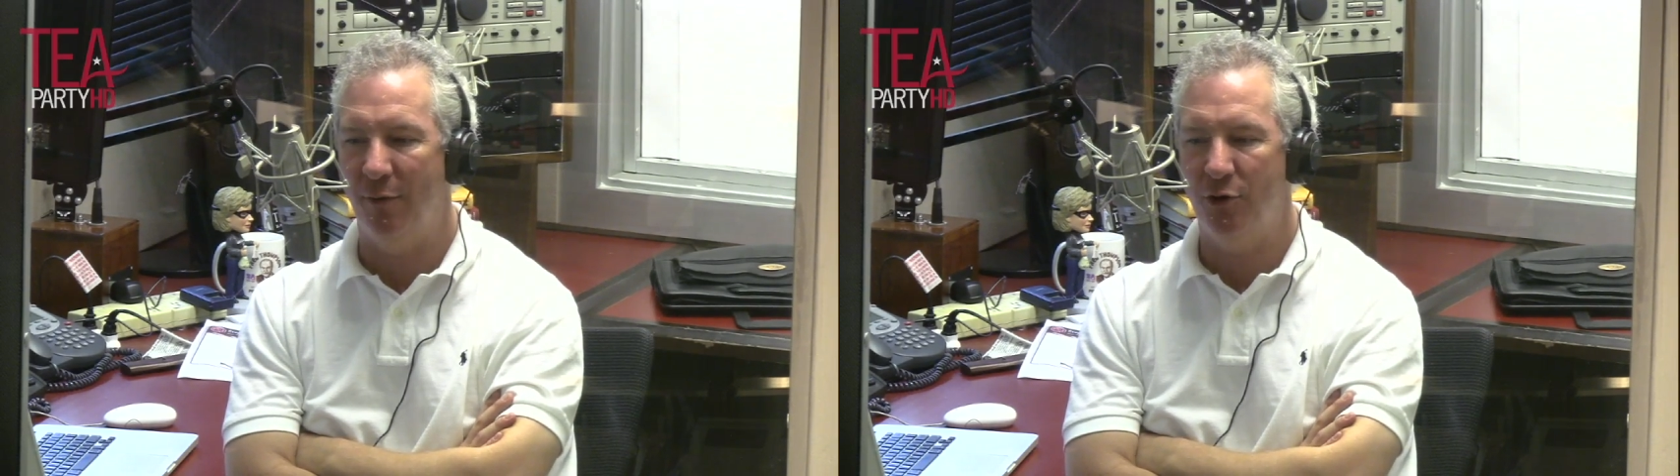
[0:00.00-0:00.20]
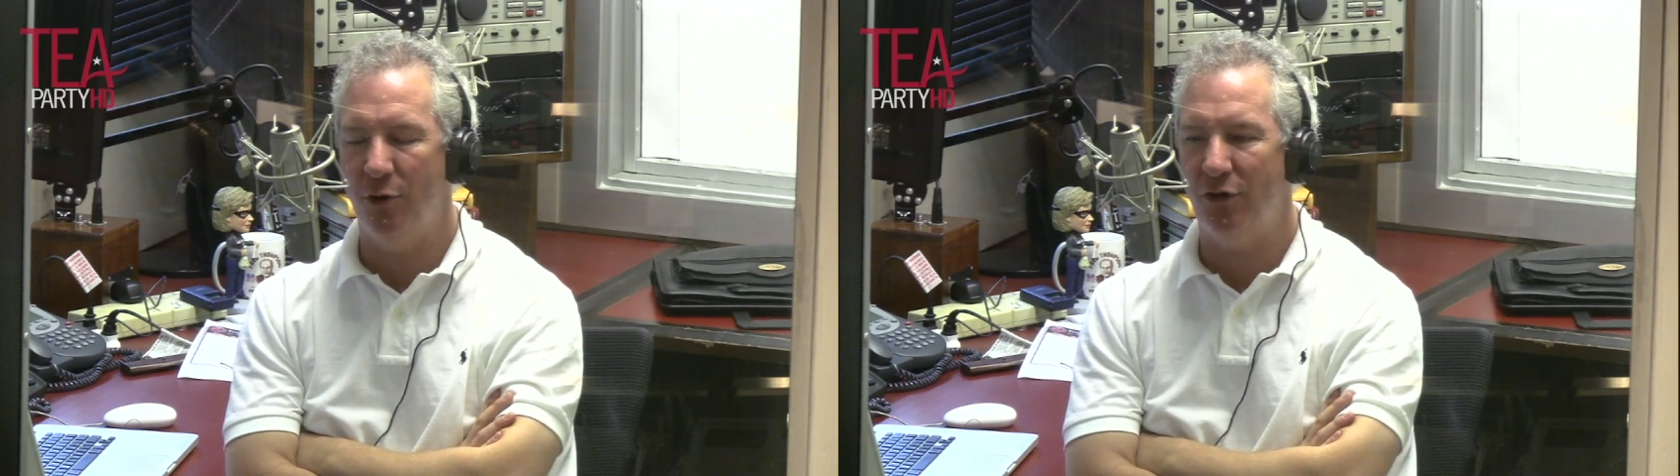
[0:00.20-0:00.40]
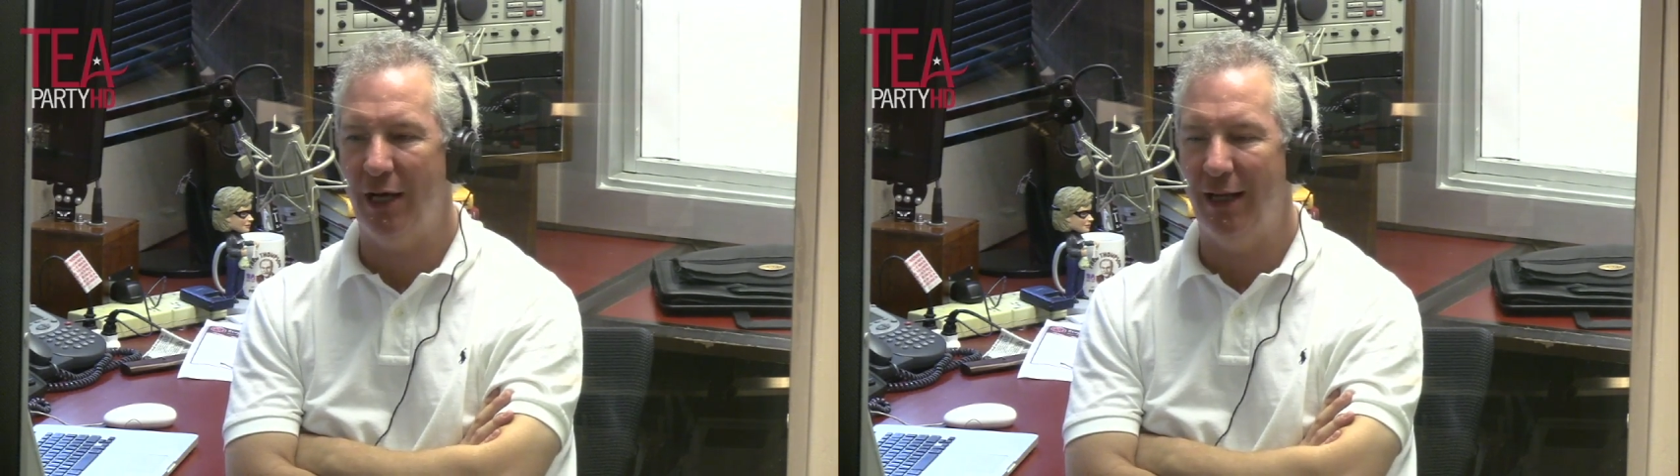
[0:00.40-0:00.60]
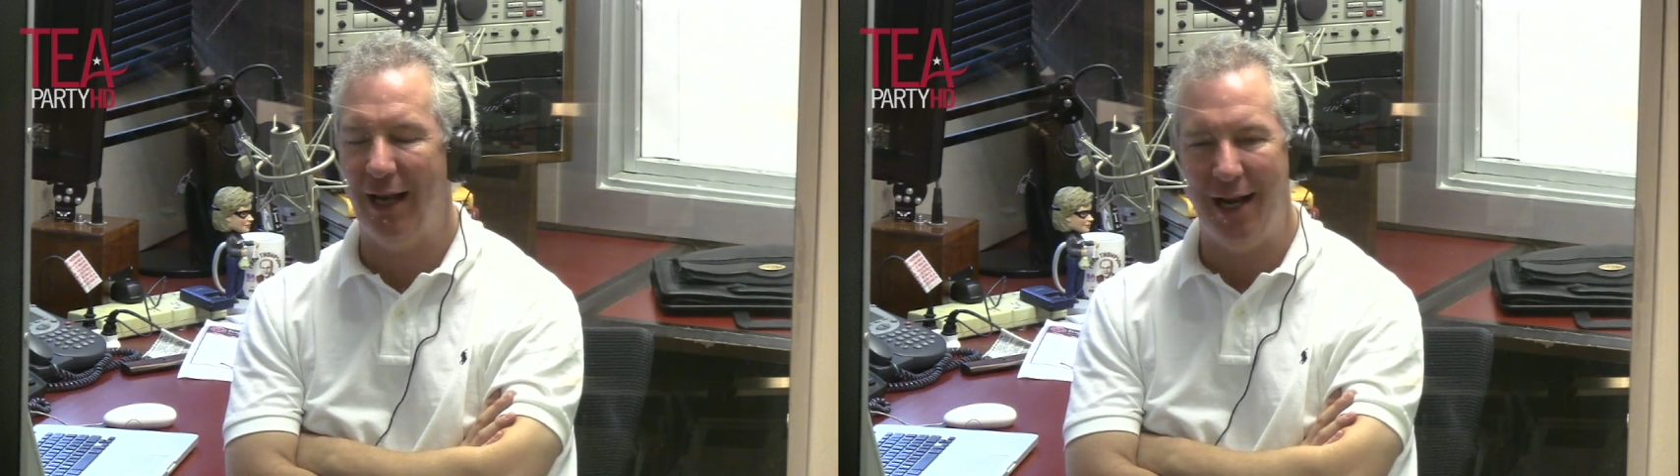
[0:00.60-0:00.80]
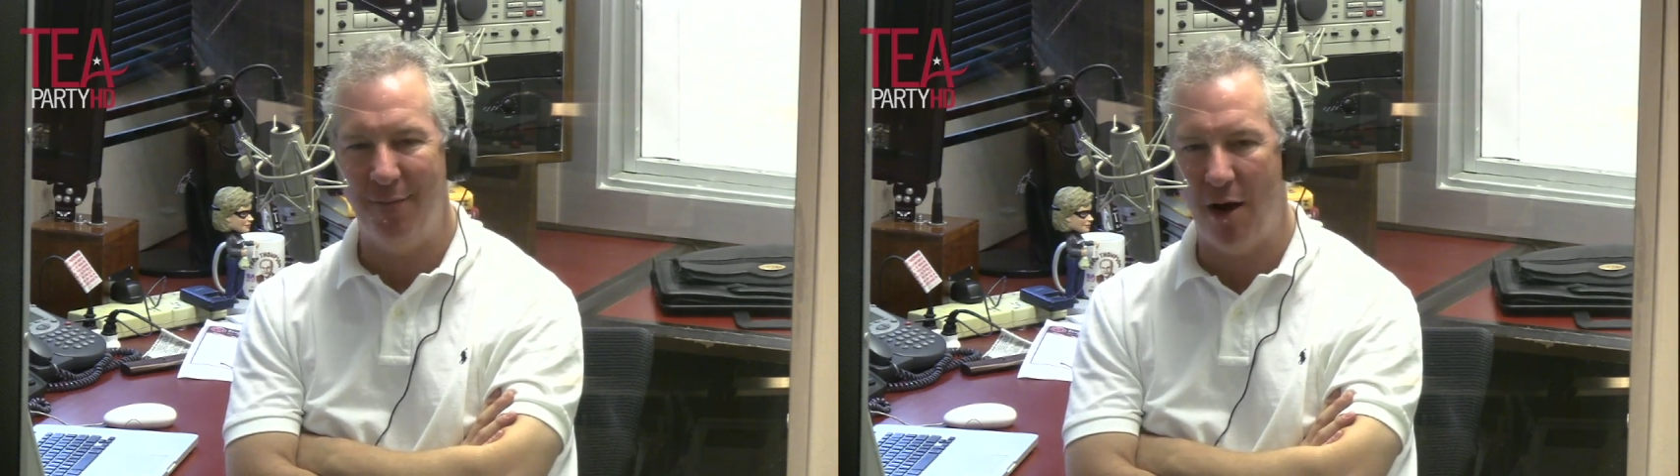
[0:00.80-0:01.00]
But you're saying that
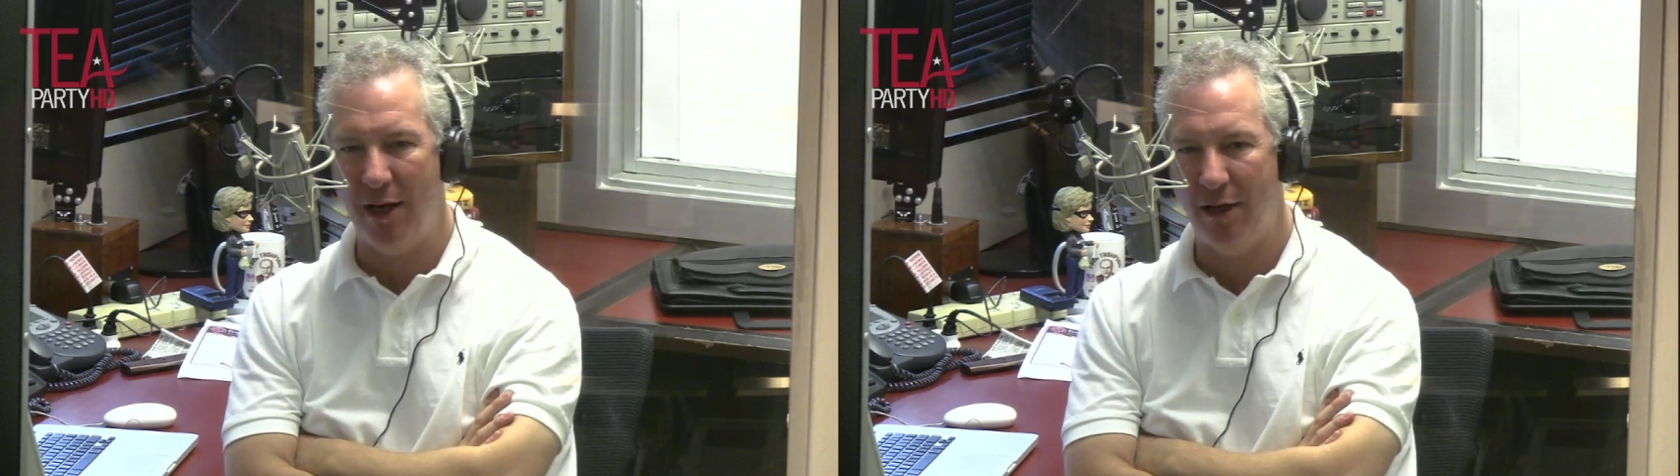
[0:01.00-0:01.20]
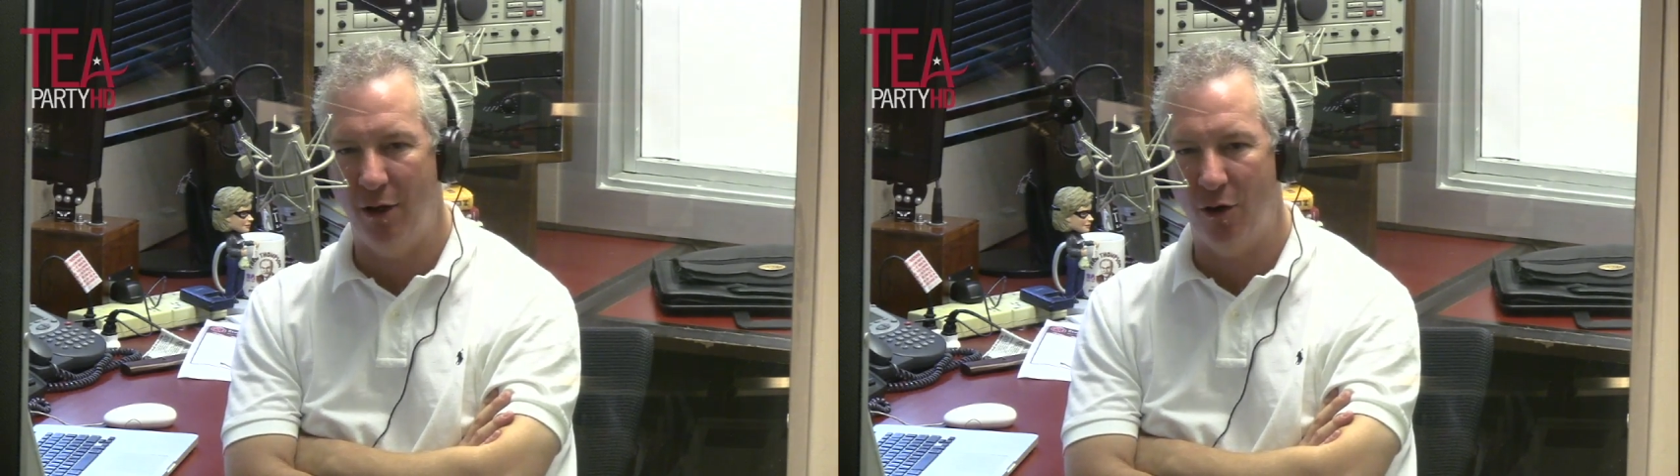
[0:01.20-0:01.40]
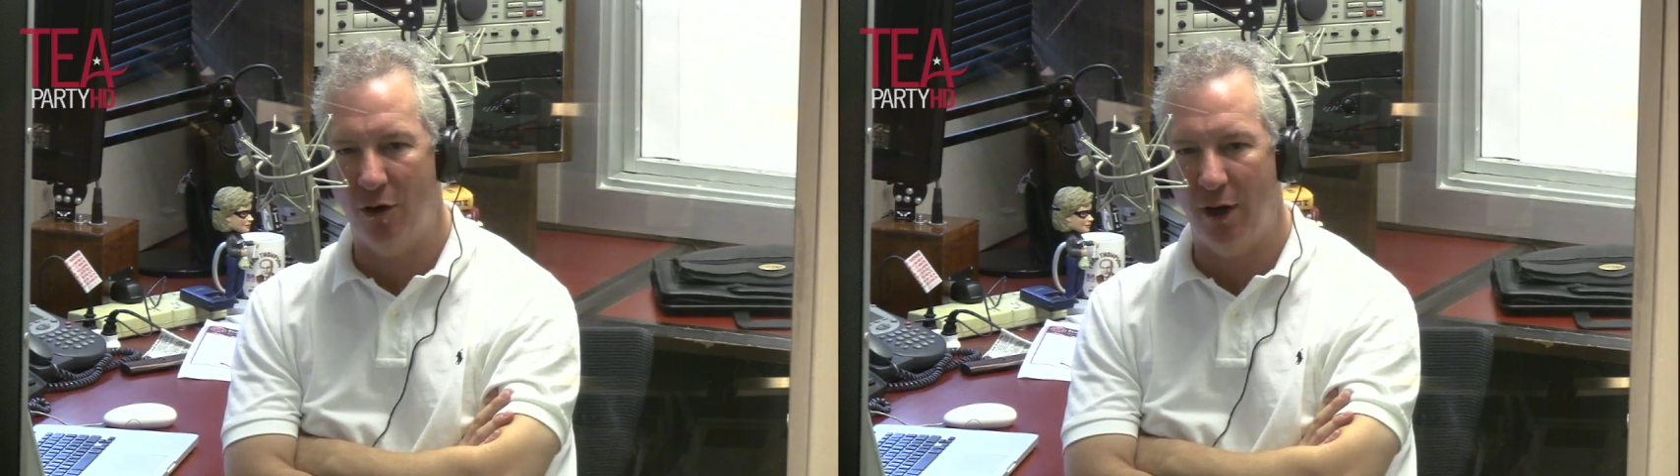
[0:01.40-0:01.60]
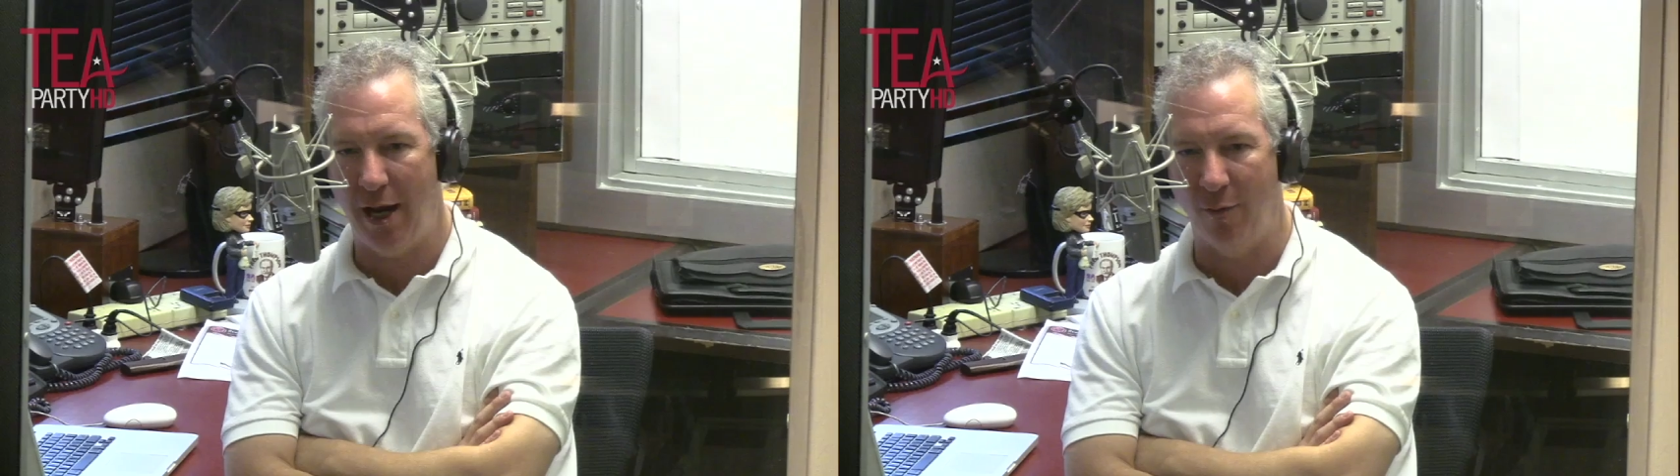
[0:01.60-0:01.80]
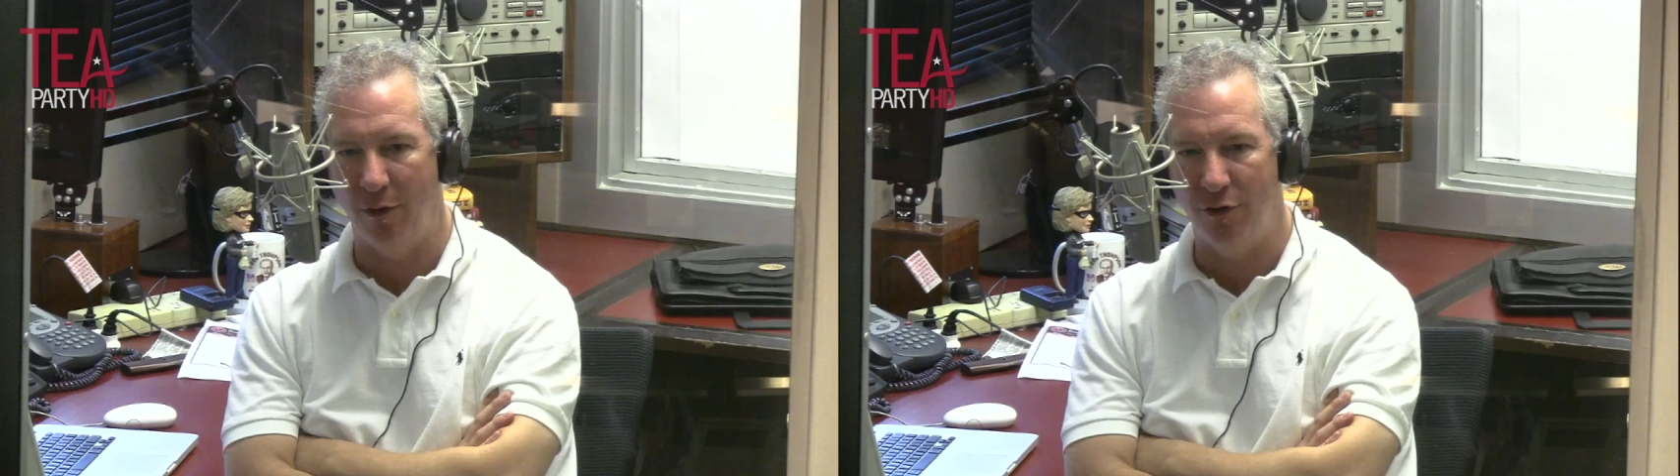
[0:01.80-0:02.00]
anybody can learn a
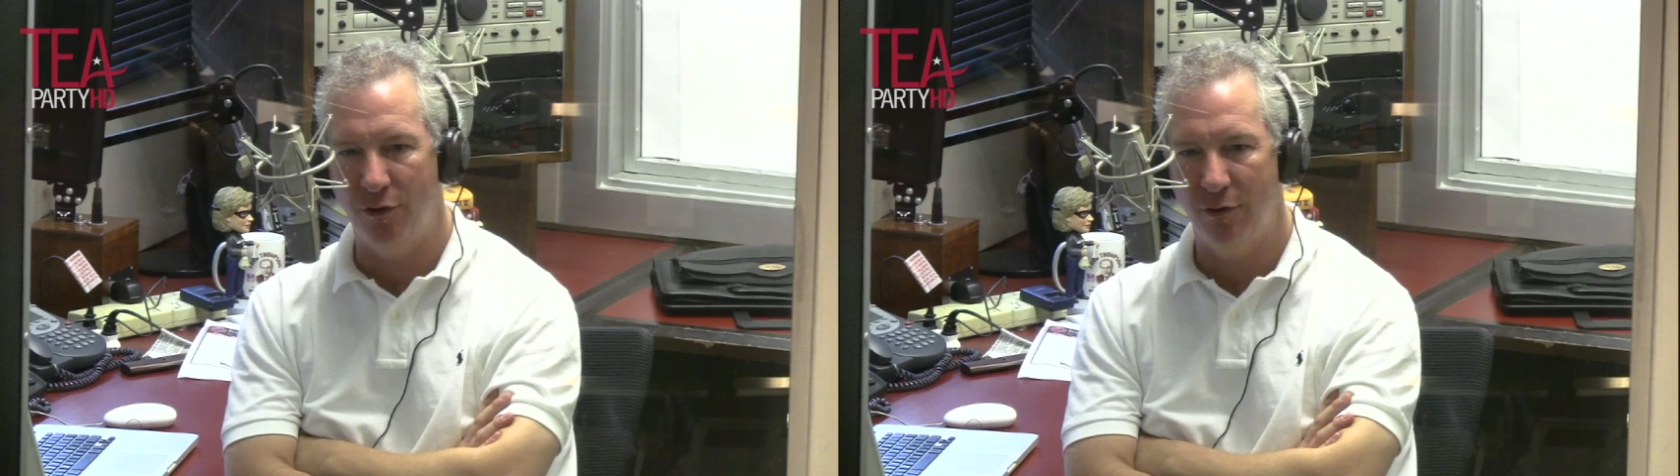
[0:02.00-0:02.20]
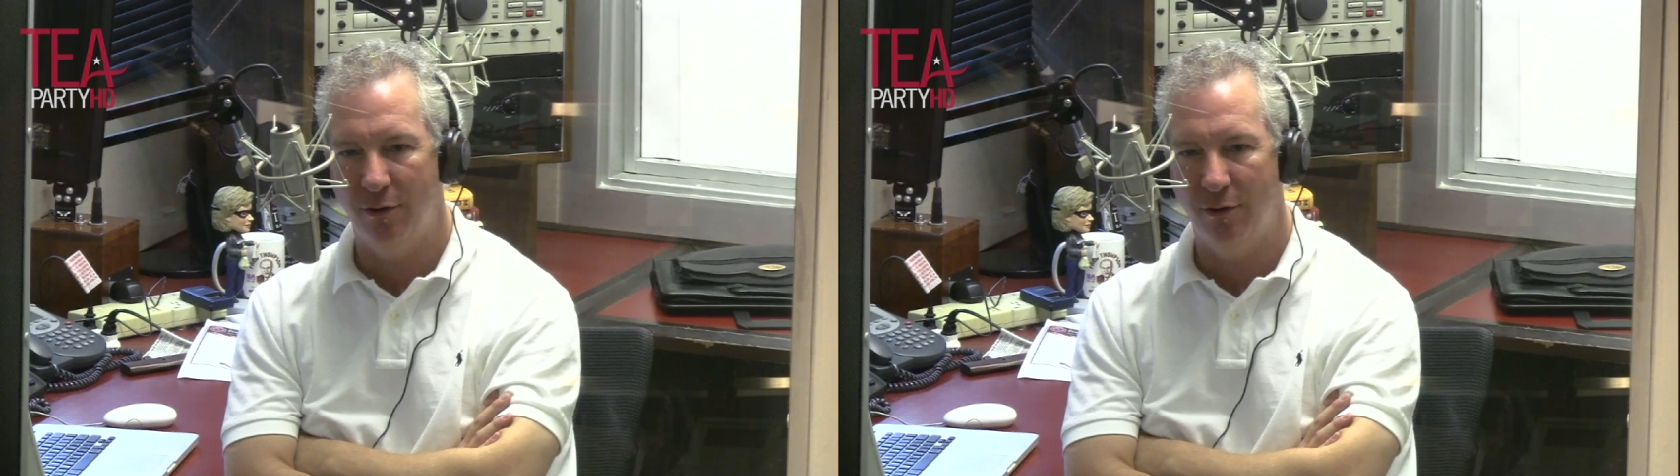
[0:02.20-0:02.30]
language.